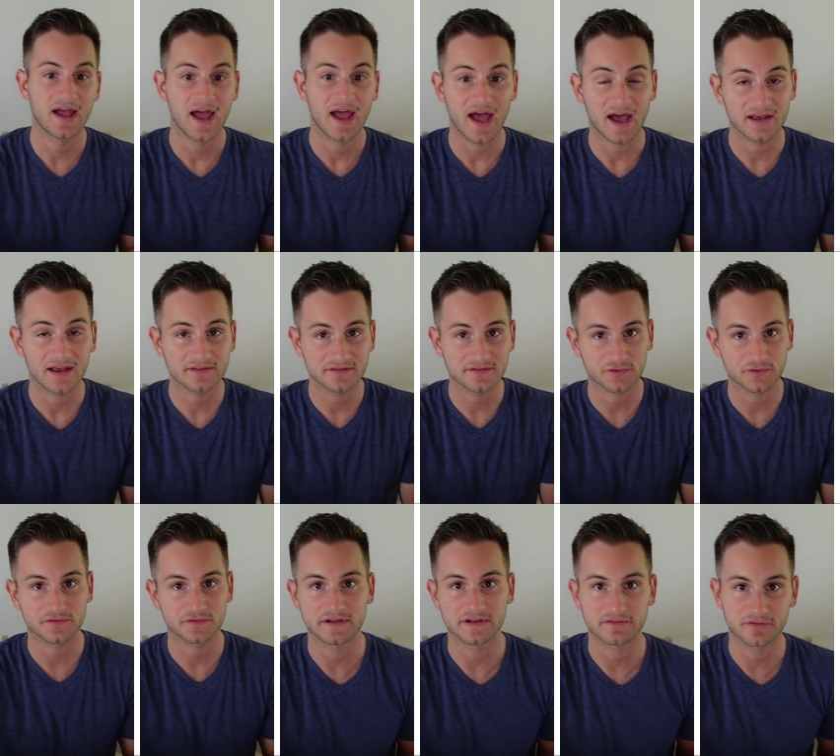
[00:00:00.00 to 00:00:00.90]
as
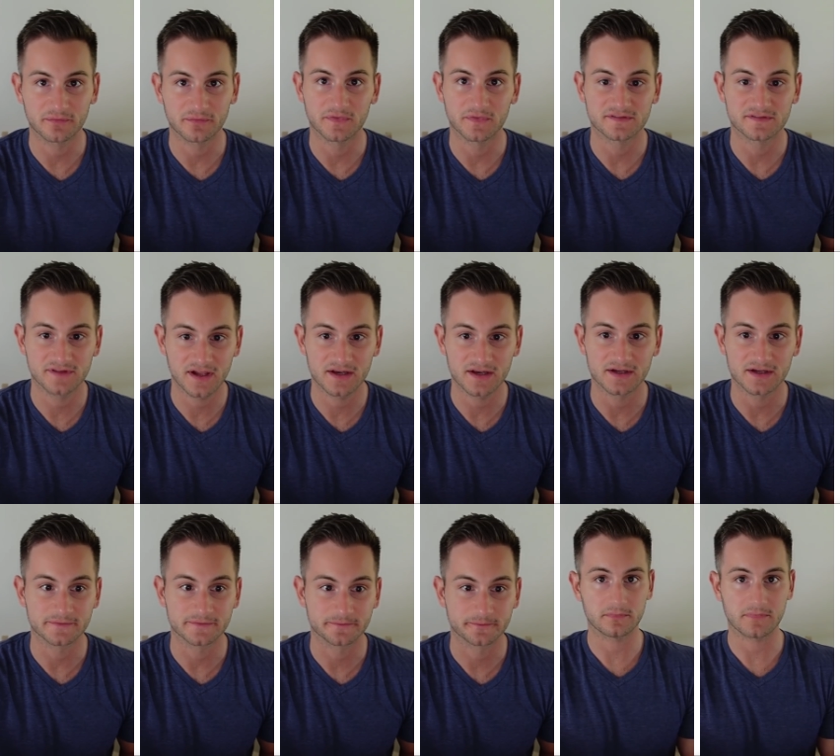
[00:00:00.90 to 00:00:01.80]
you'll see see from this
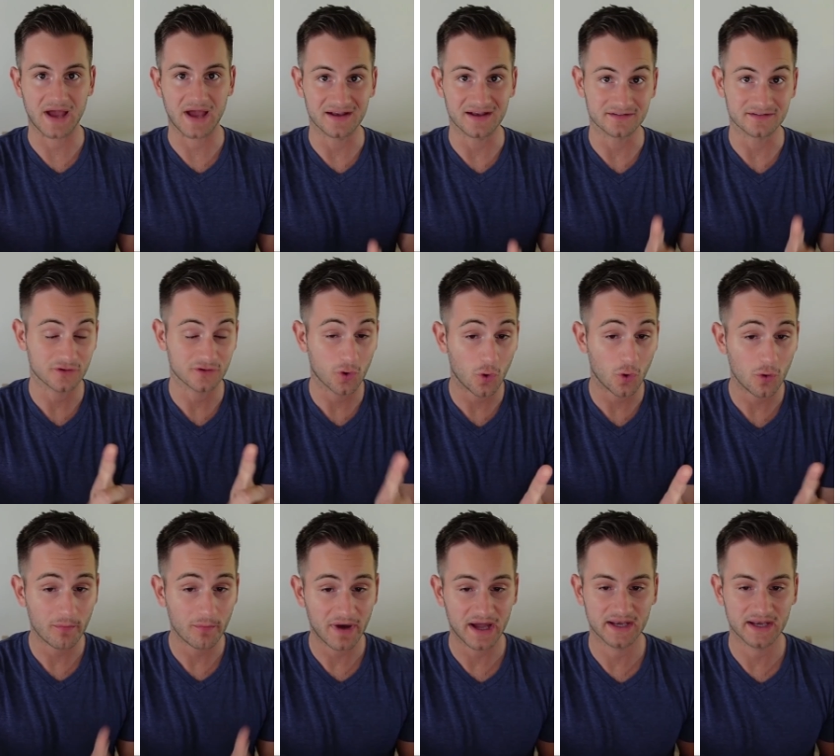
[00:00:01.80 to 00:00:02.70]
data, as
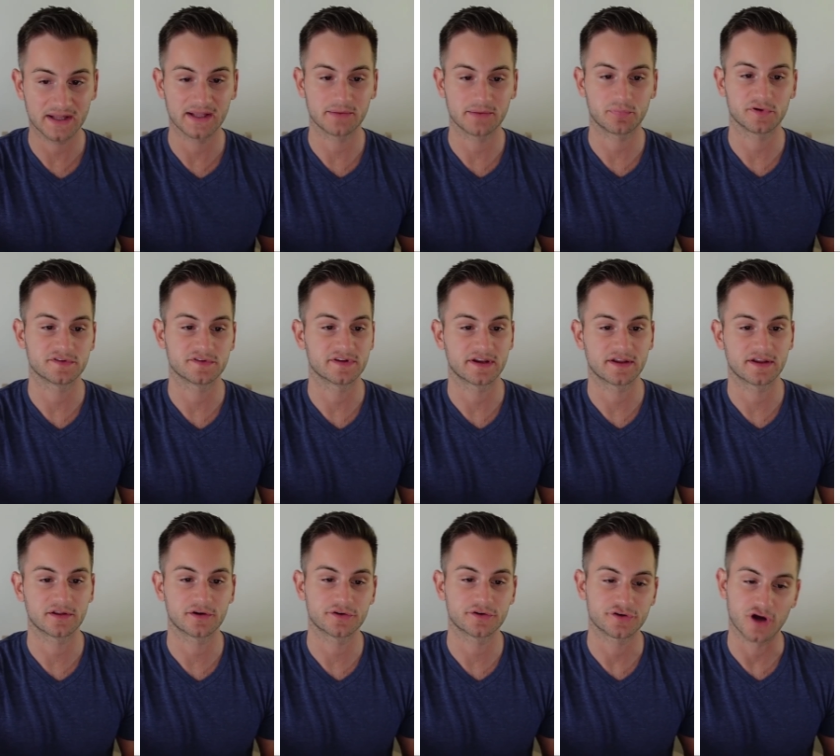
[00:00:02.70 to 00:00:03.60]
coal mining in
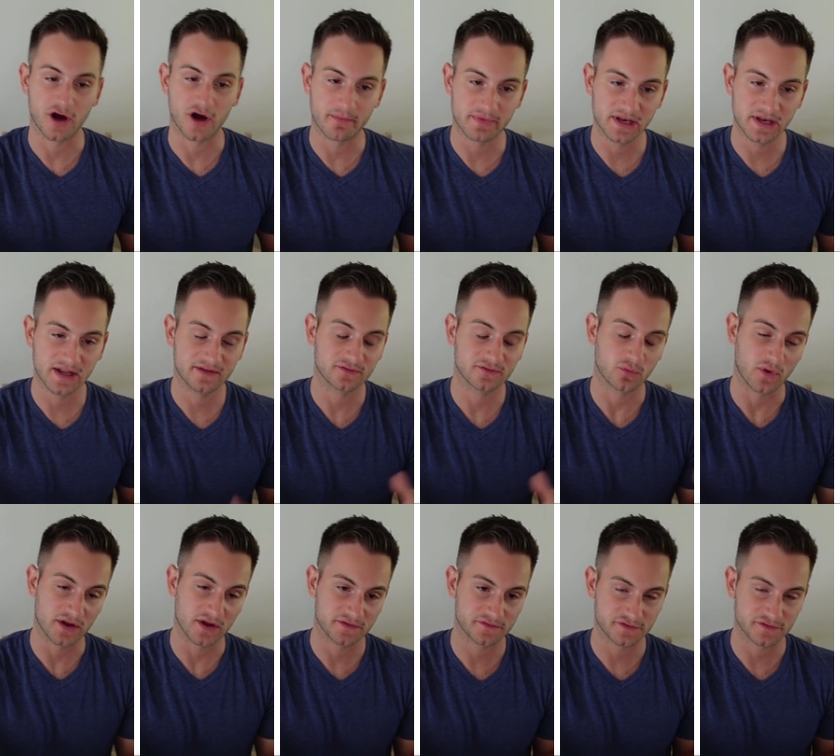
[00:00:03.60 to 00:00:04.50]
particular dominates
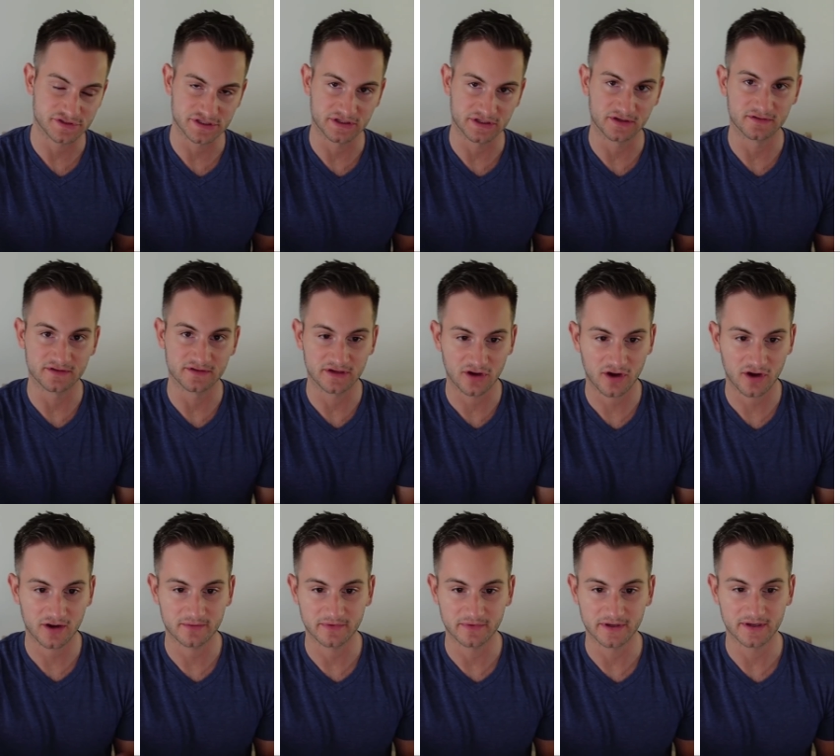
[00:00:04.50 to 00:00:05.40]
West Virginia's
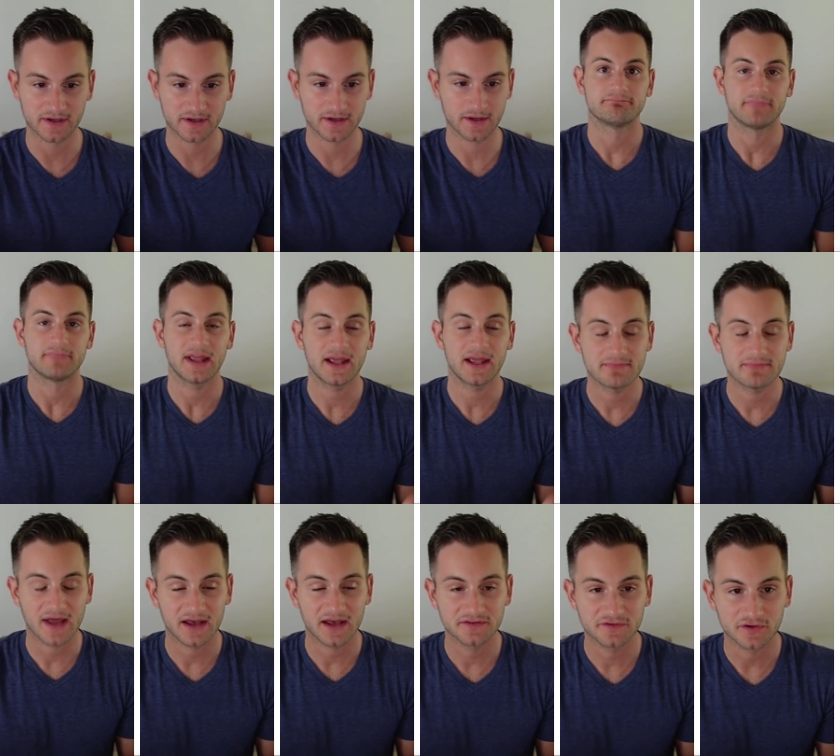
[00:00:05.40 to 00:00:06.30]
economy.
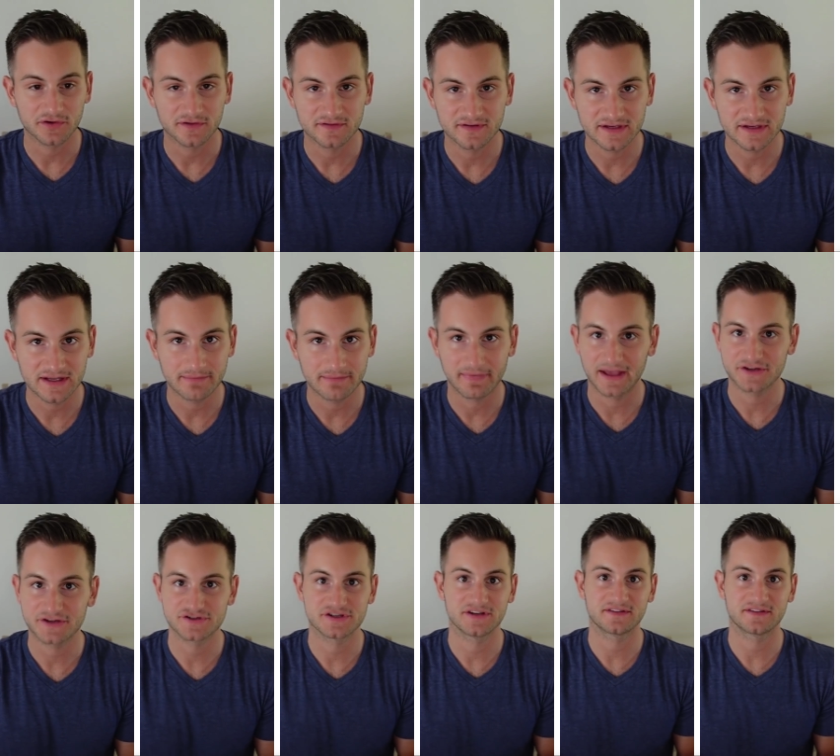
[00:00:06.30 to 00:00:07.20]
And as you can see,
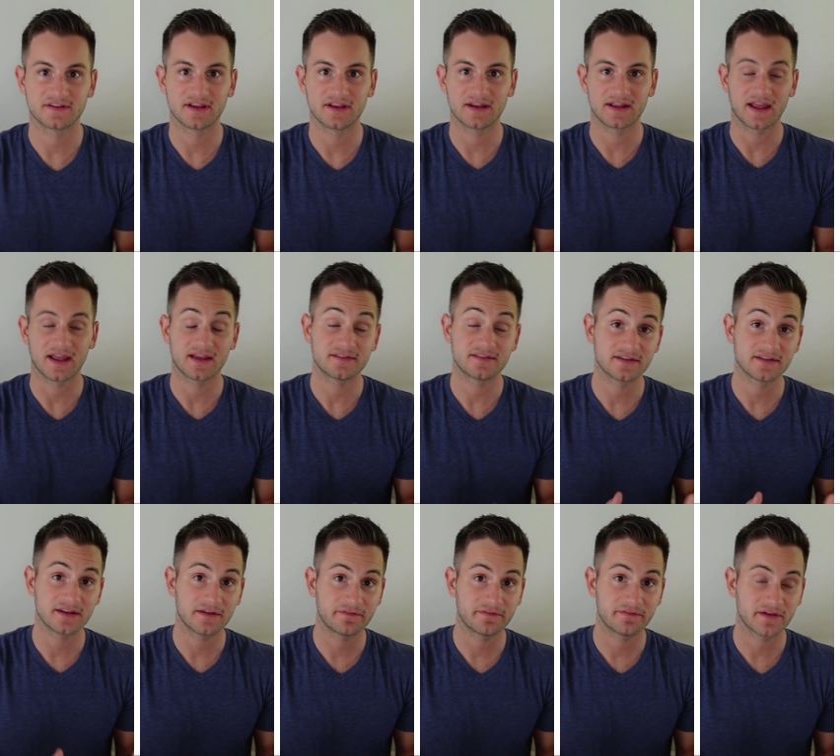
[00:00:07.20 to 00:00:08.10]
Manchin is getting a
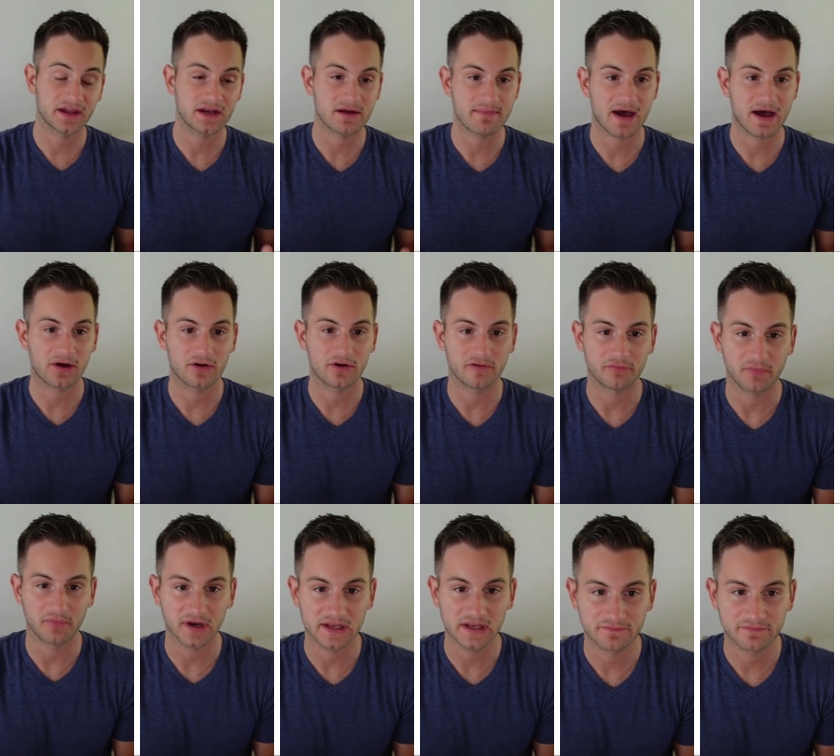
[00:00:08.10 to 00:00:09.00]
significant amount of
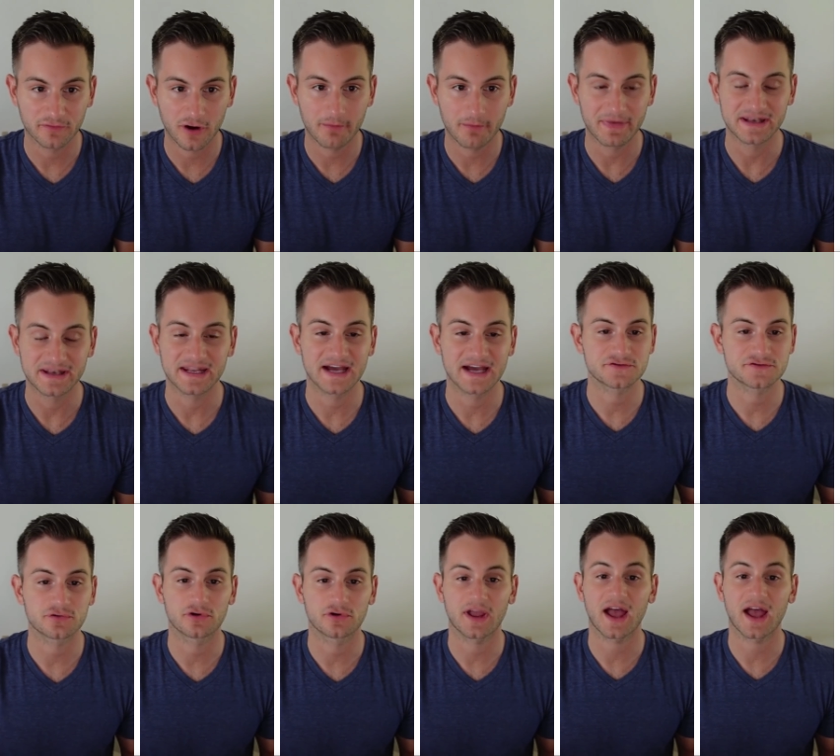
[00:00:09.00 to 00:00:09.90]
money from
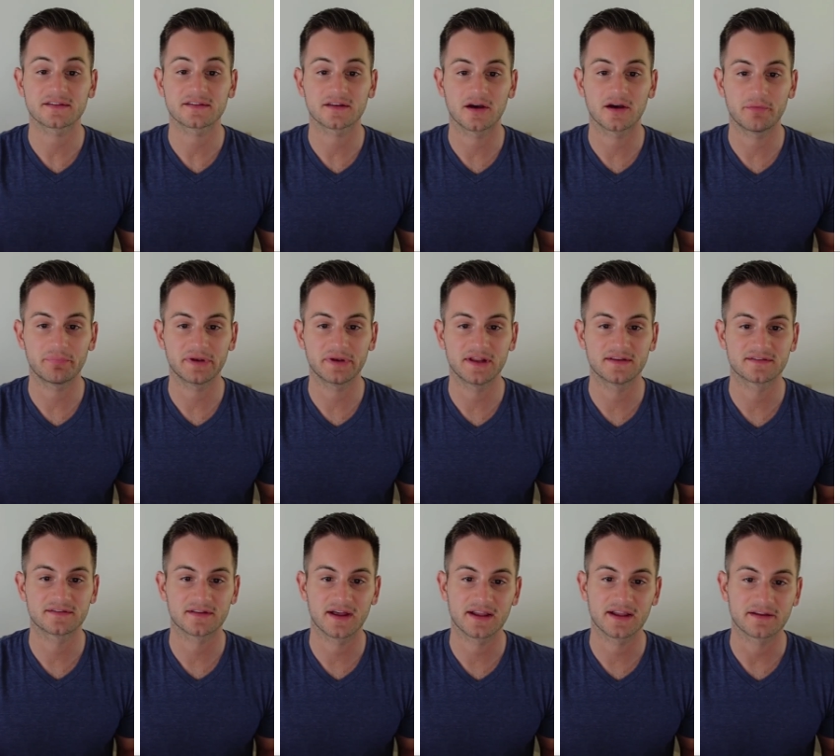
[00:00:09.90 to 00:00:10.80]
natural gas
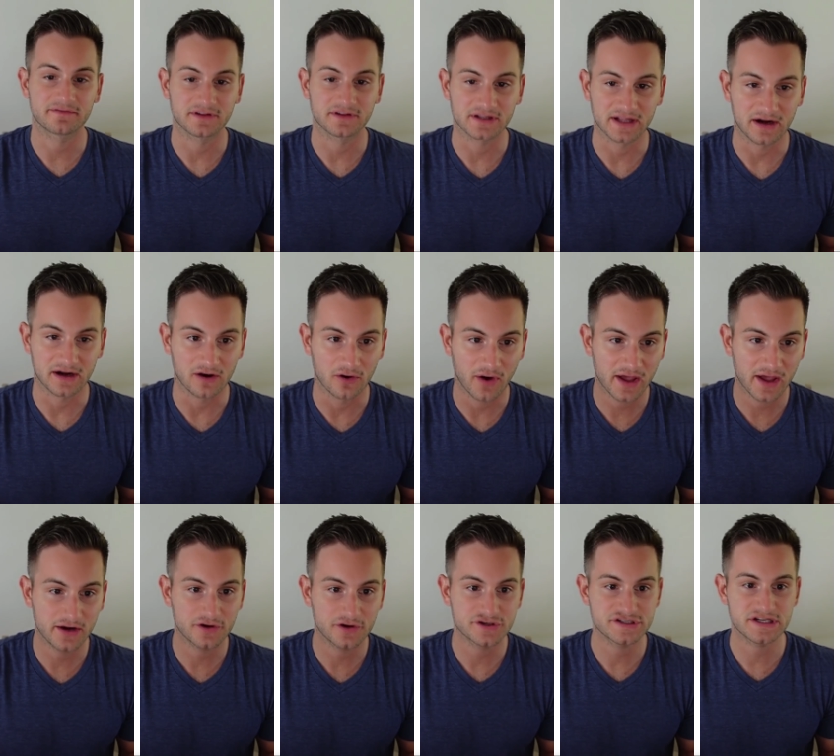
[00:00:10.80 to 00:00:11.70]
companies like Valero
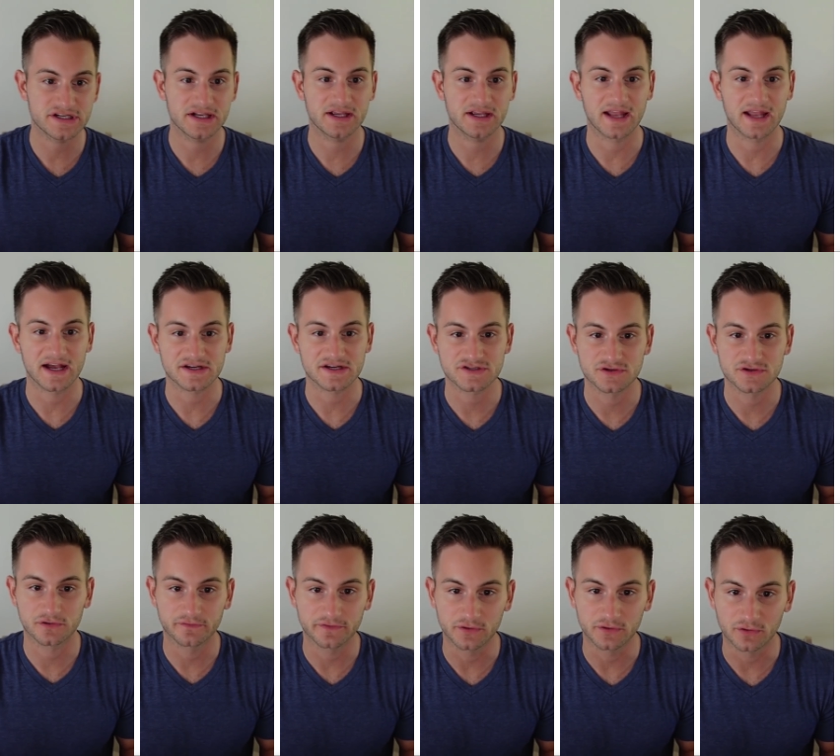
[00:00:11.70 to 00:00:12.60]
Energy,
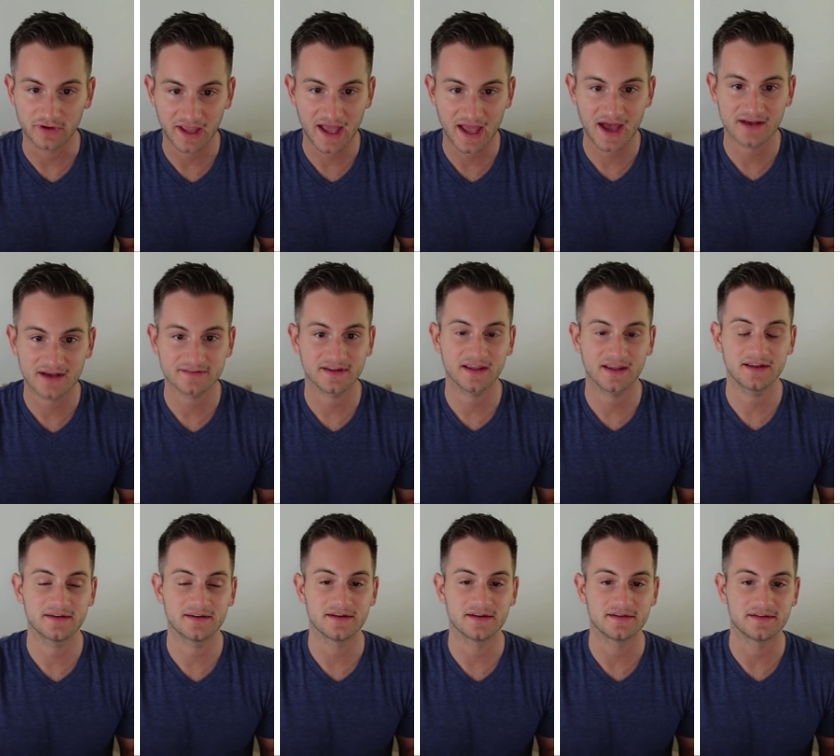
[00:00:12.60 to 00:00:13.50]
National Fuel Gas,
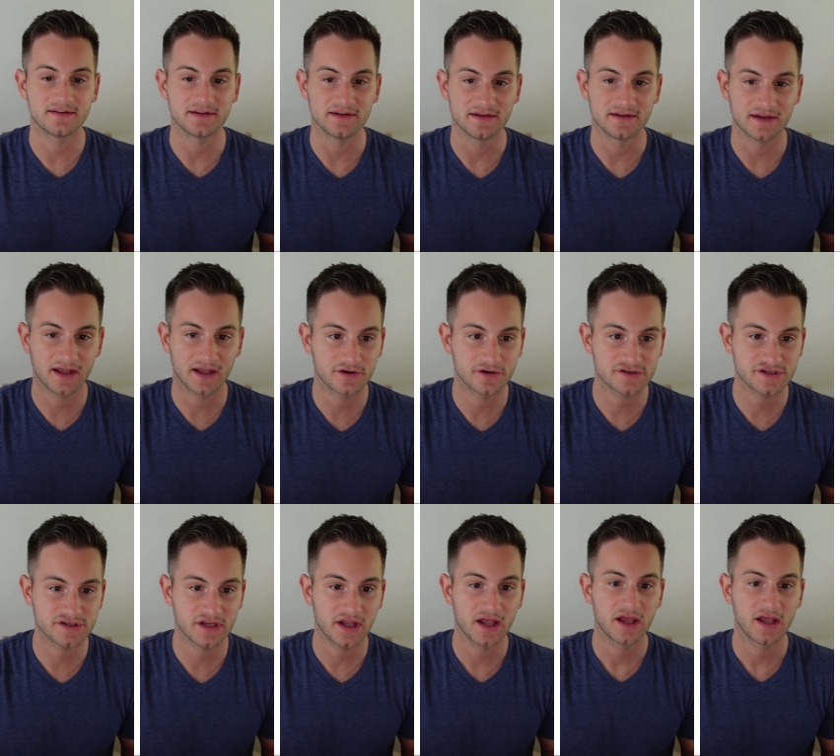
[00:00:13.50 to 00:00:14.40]
and DT Energy,